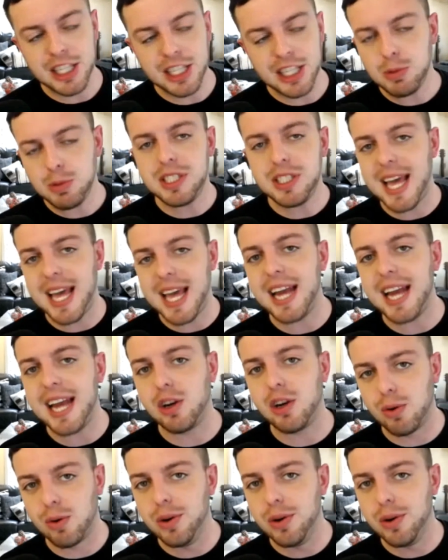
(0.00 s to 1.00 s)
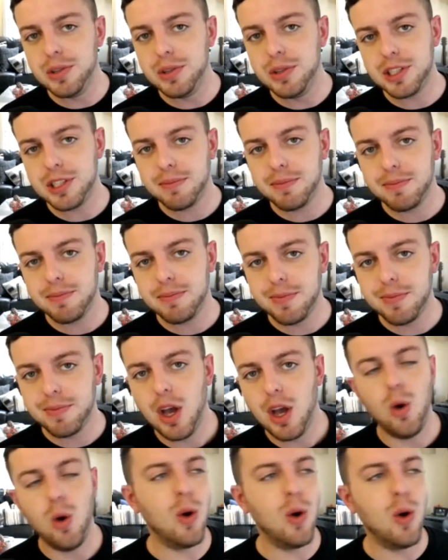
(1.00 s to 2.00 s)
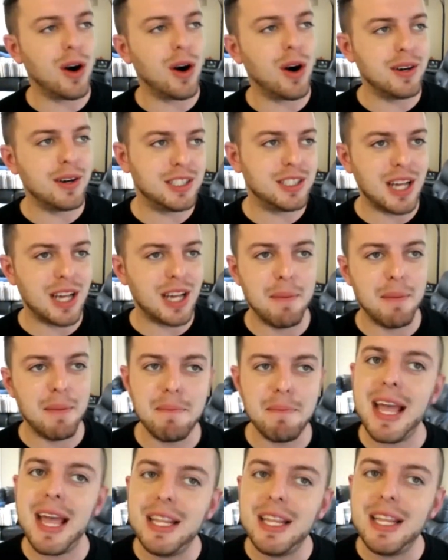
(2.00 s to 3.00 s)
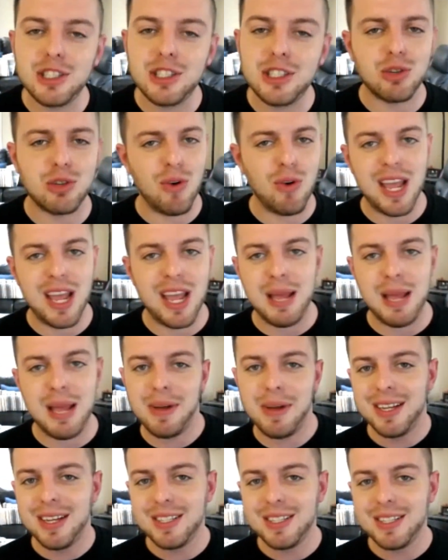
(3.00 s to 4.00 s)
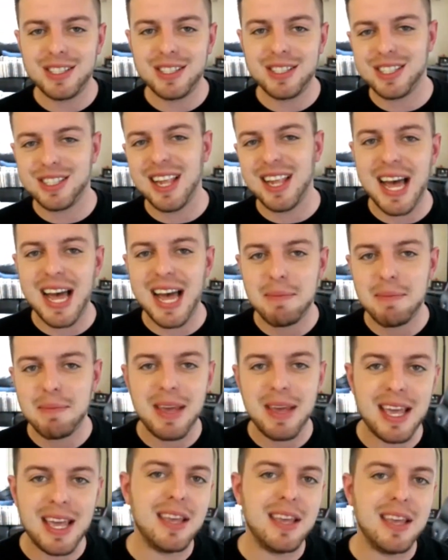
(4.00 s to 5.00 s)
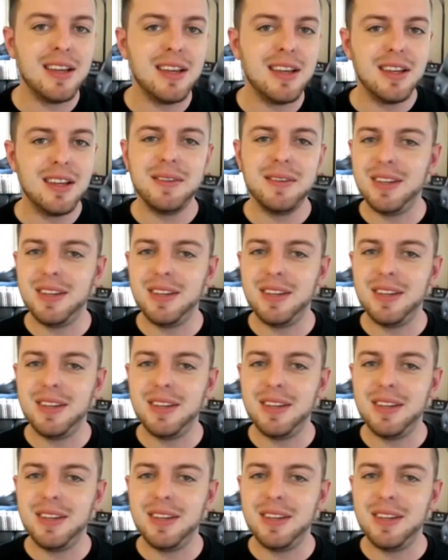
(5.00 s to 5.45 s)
this was Ted Cruz or some mainstream, slimy,